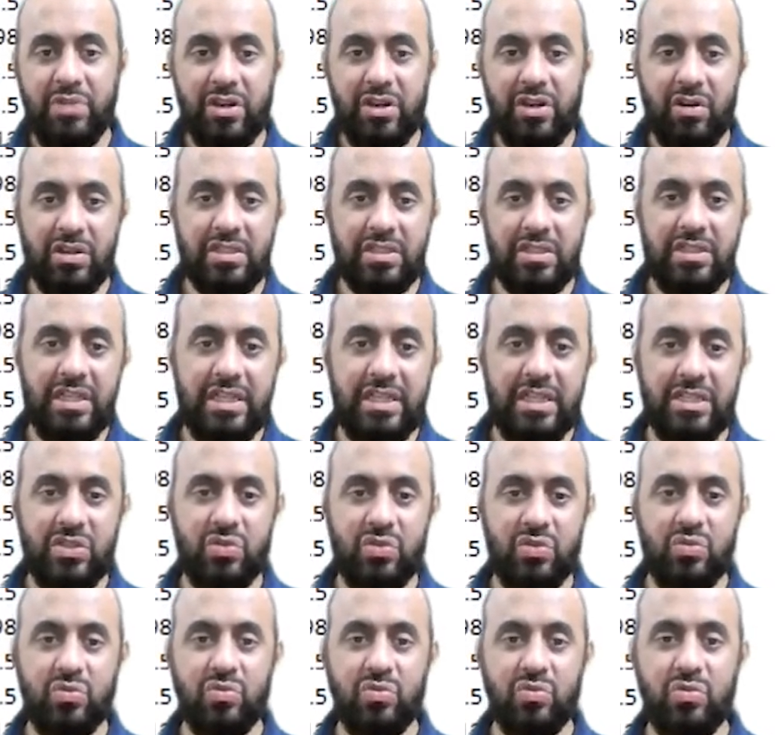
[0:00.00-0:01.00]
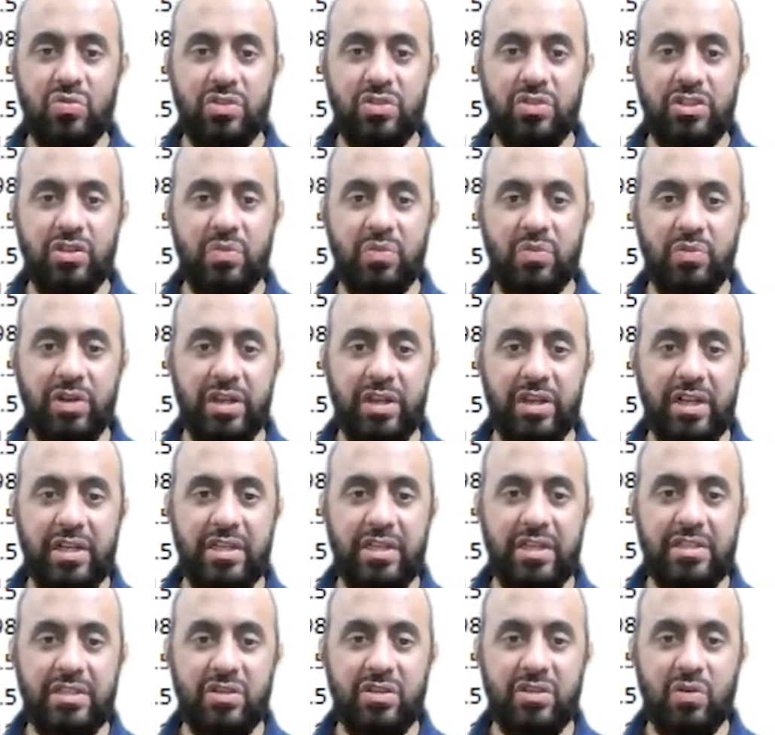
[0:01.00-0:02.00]
because these two 0.8
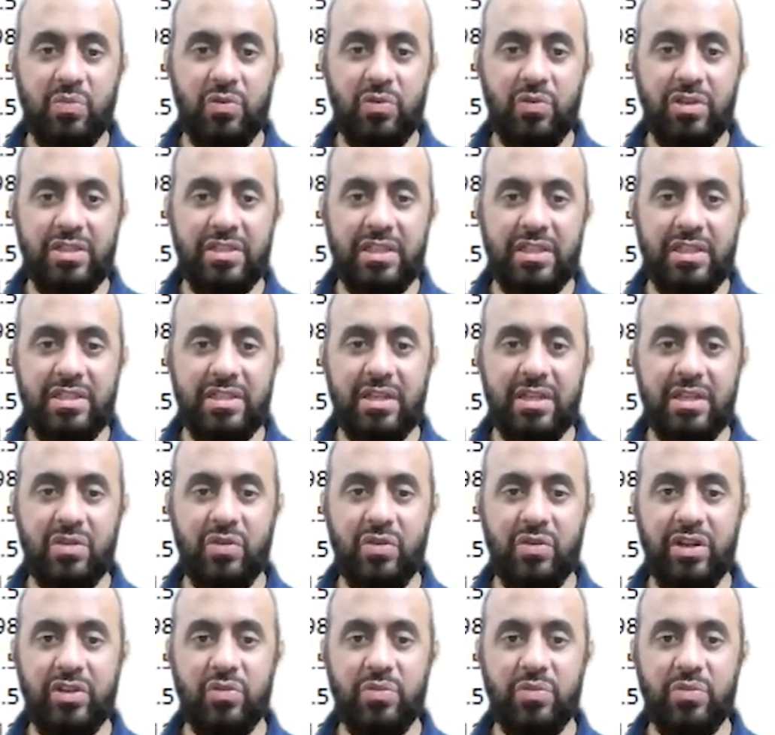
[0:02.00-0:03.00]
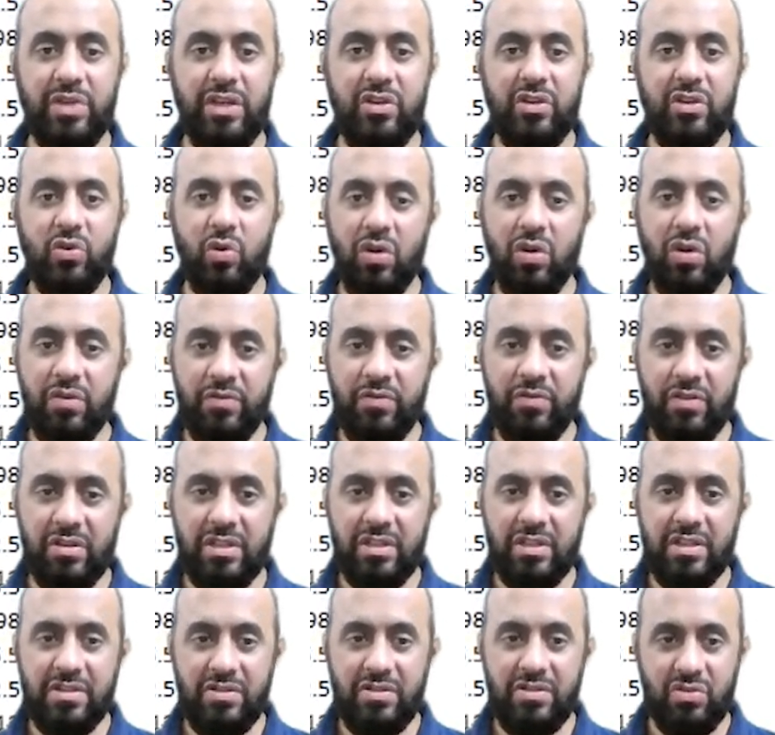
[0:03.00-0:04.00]
and 0.6 are going to be ignored for
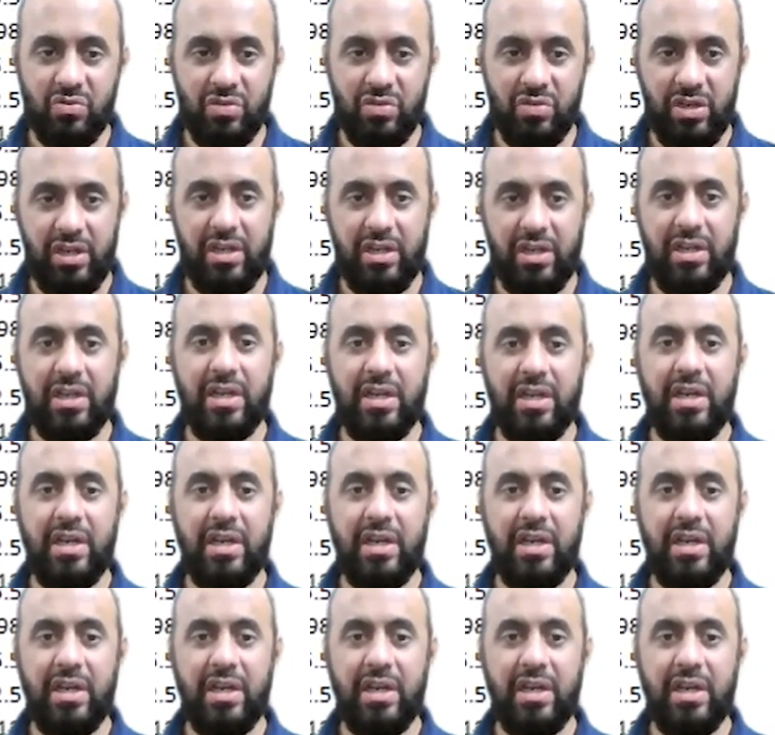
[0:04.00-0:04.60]
this student,